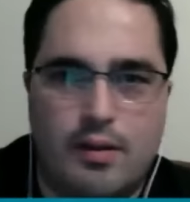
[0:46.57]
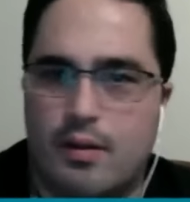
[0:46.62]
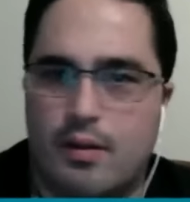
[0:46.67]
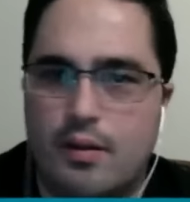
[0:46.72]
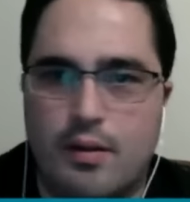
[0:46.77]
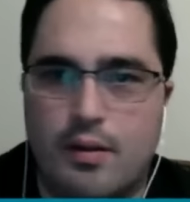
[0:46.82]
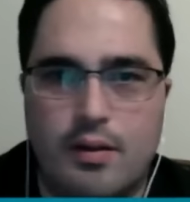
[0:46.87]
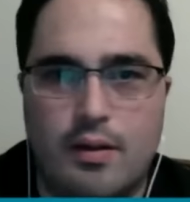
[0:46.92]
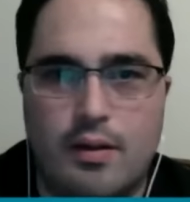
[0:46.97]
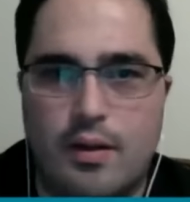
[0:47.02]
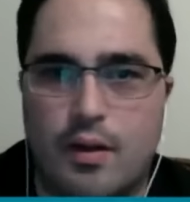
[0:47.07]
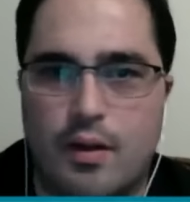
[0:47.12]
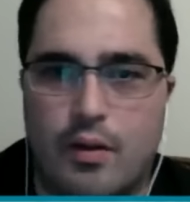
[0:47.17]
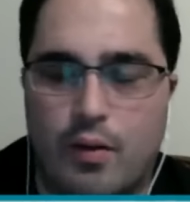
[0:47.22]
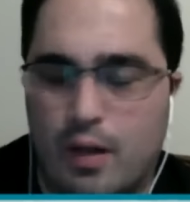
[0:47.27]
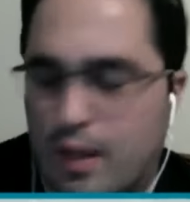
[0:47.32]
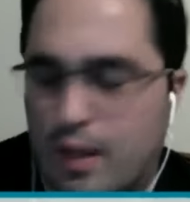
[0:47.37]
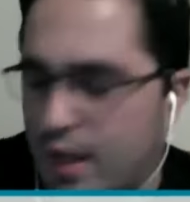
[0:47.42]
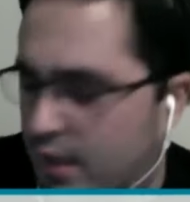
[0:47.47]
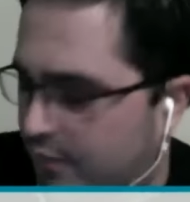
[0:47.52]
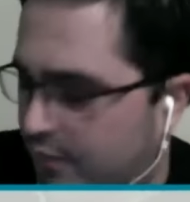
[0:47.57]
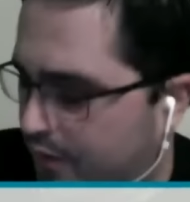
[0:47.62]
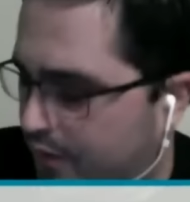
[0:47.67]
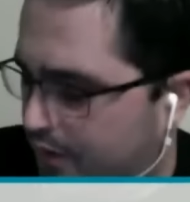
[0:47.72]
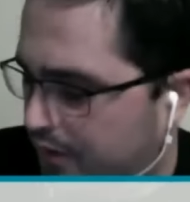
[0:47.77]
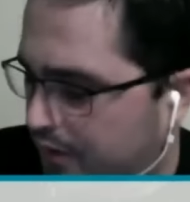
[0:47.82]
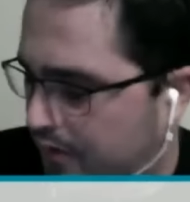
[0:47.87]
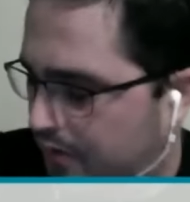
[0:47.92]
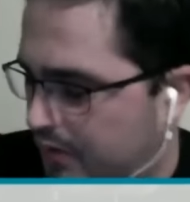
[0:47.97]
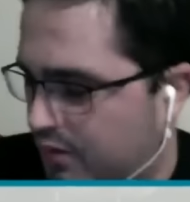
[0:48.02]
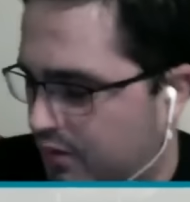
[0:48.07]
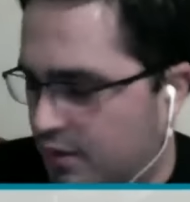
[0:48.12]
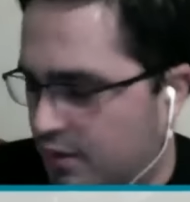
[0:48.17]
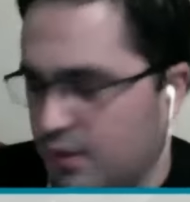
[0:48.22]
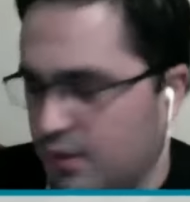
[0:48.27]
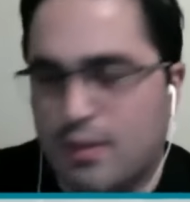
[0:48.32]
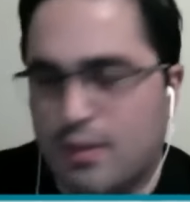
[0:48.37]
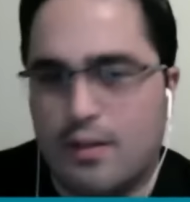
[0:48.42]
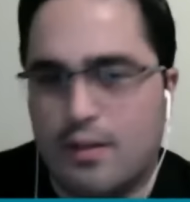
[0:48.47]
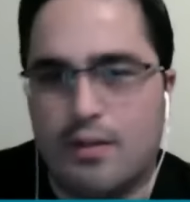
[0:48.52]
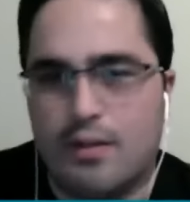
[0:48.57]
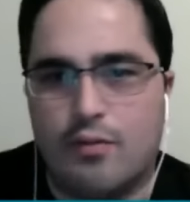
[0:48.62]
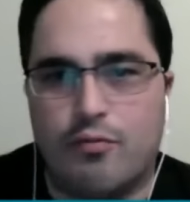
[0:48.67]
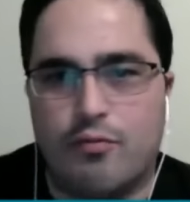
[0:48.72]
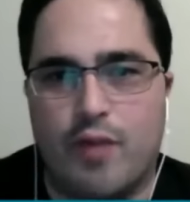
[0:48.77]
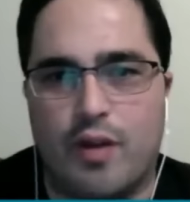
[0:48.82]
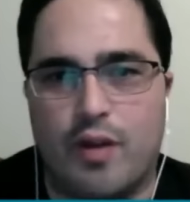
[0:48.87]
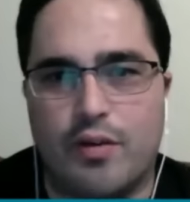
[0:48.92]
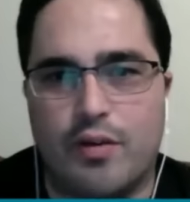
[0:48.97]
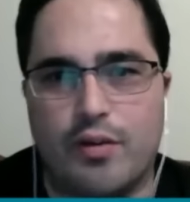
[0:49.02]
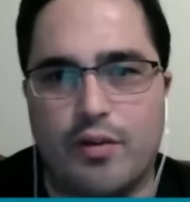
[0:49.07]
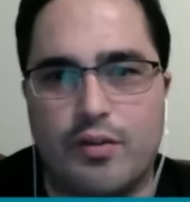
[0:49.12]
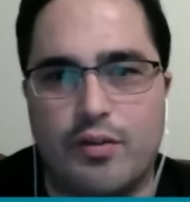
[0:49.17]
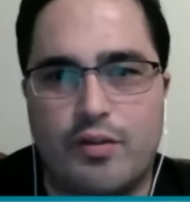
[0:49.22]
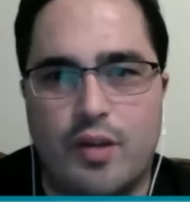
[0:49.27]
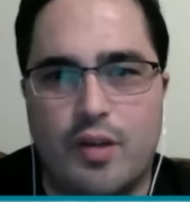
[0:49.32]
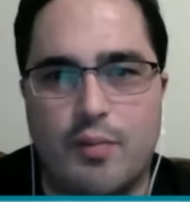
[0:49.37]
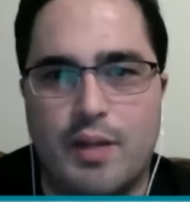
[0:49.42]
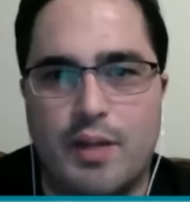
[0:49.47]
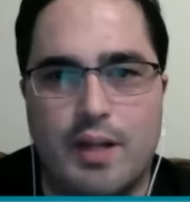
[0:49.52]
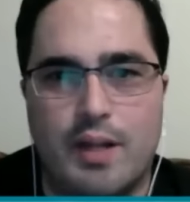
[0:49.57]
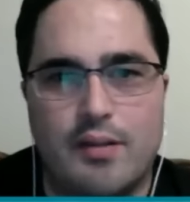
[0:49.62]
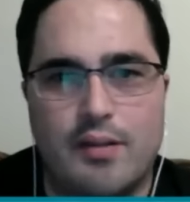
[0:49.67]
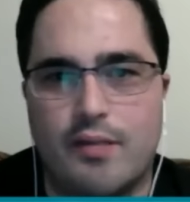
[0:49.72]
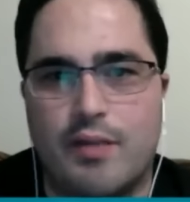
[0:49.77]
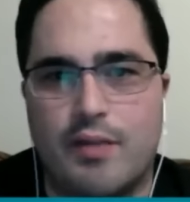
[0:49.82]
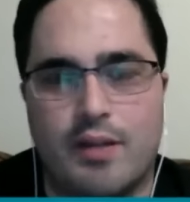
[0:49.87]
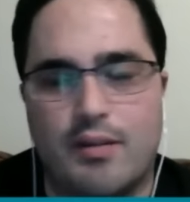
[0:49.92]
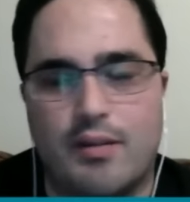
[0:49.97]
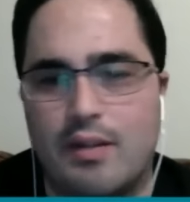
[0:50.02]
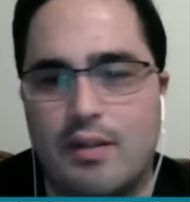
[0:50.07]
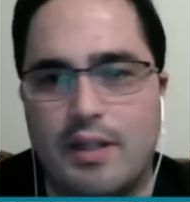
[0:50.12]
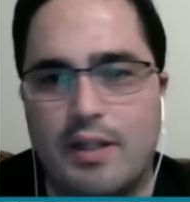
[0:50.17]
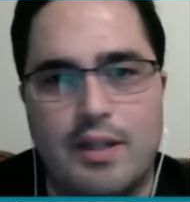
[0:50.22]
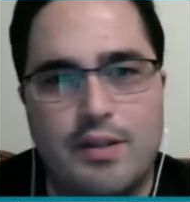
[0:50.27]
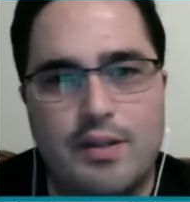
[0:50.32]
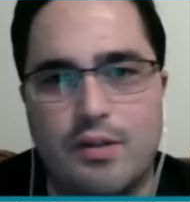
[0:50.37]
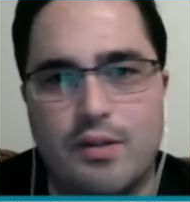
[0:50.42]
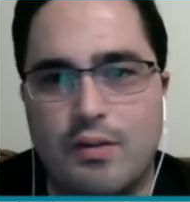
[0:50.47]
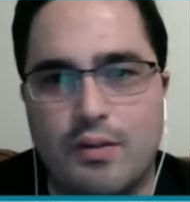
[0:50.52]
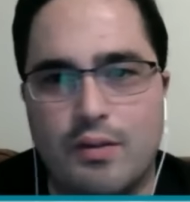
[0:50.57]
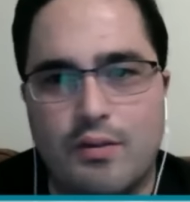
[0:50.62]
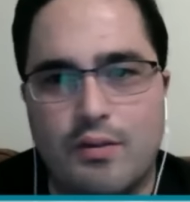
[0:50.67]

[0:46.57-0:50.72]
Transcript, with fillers: you know, a lot of other vendors, I mean, that stuff gets leaked. So